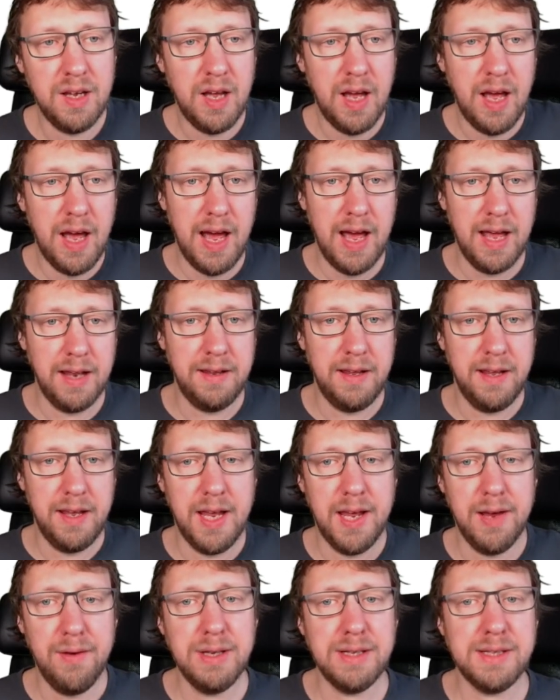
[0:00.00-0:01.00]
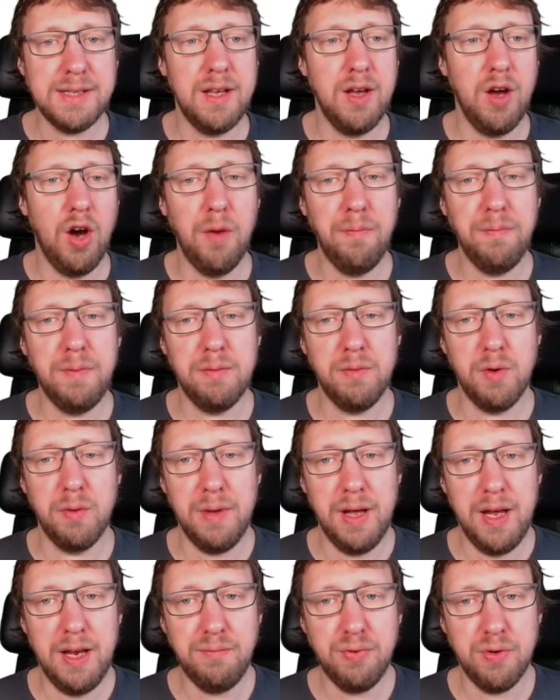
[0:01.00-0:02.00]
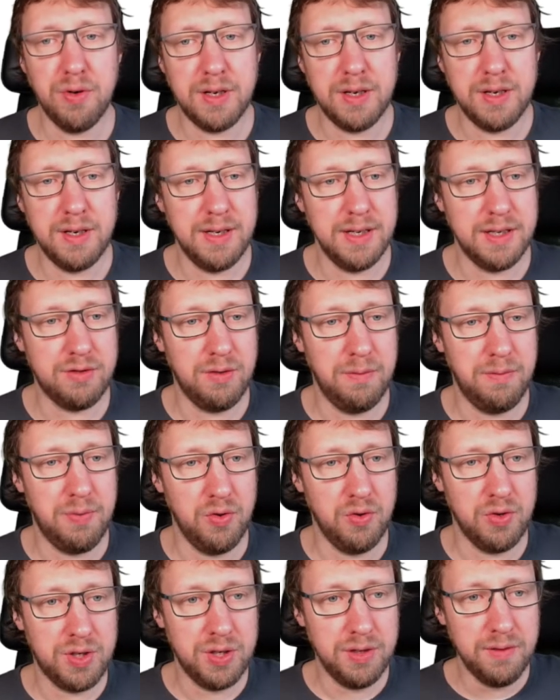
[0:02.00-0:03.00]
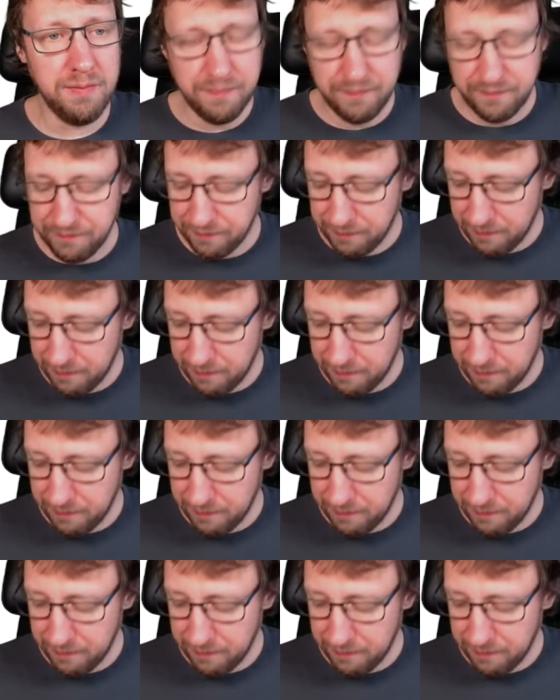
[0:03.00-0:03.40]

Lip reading: And here is the optimum input distribution.